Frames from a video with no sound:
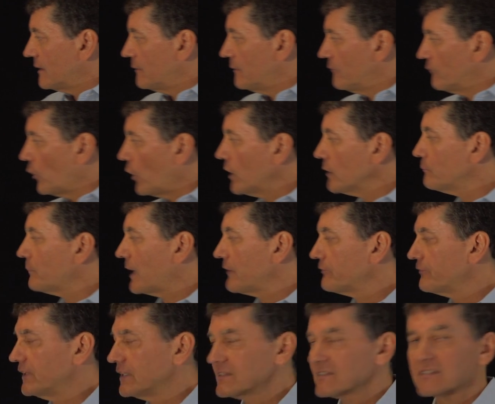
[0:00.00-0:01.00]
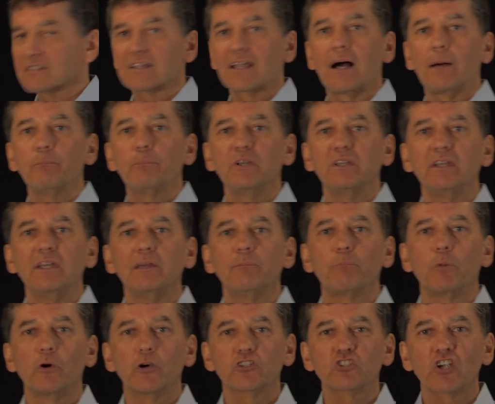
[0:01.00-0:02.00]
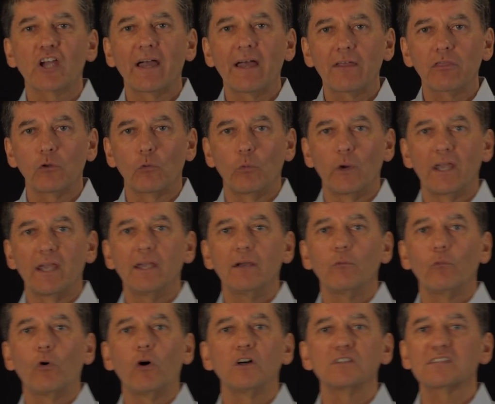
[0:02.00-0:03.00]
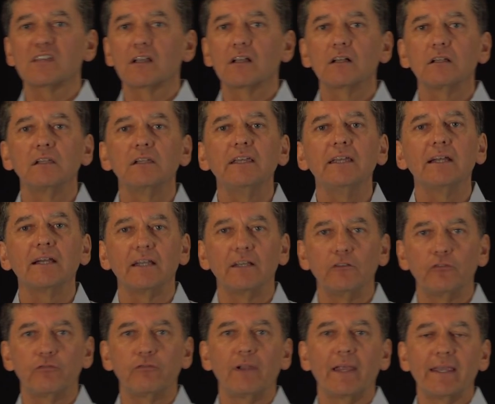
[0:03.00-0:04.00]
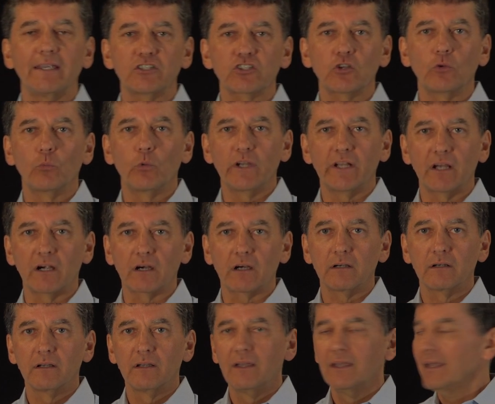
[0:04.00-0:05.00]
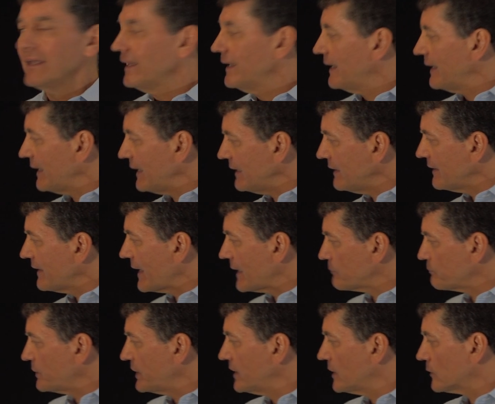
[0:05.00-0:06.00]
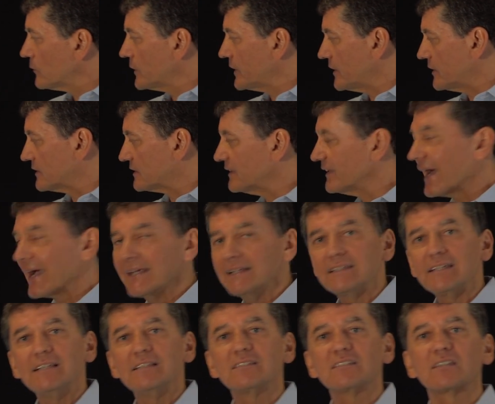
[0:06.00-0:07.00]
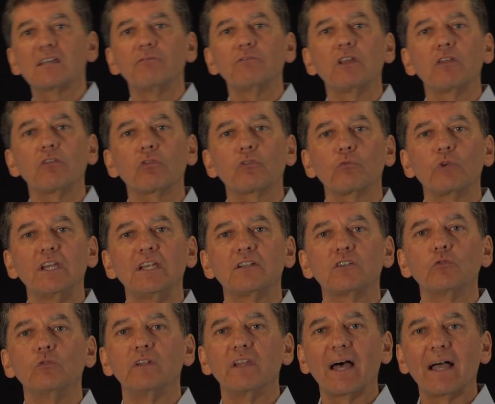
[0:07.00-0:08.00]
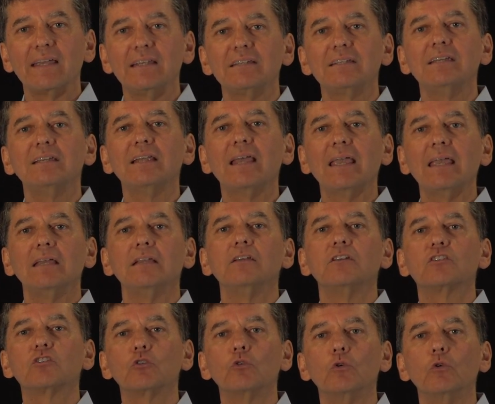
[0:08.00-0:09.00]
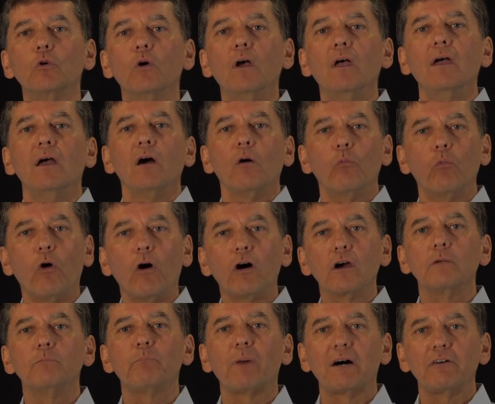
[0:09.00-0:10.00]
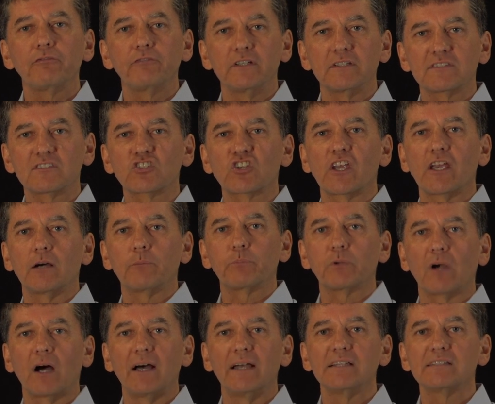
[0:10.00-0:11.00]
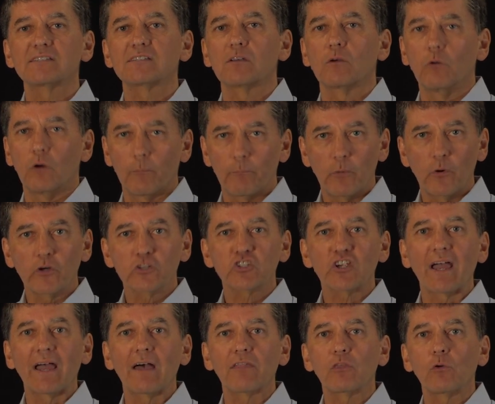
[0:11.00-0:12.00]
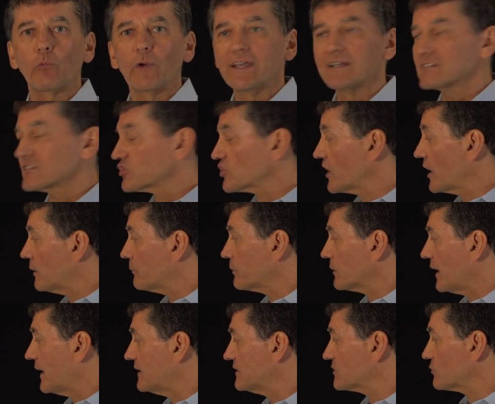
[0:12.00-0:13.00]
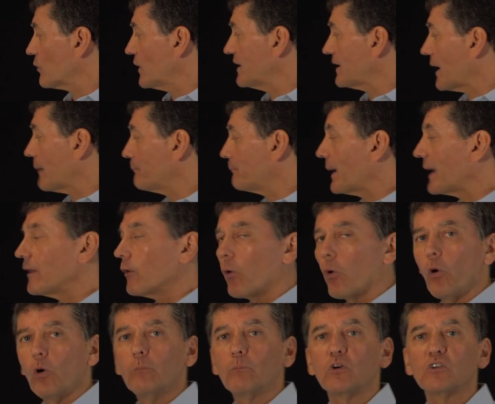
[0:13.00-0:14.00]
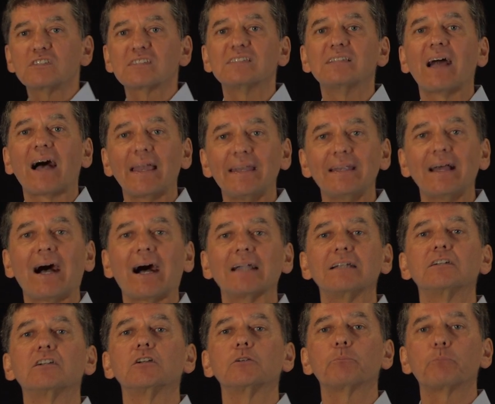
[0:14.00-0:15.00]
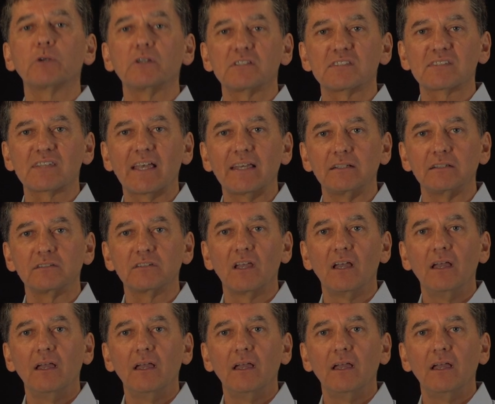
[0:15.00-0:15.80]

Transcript: Warren Buffett's company Berkshire Hathaway was a clear inflation winner. In that period, 1973 to 1982, Warren Buffett's share price, or Berkshire Hathaway's share price, went up by almost 900%.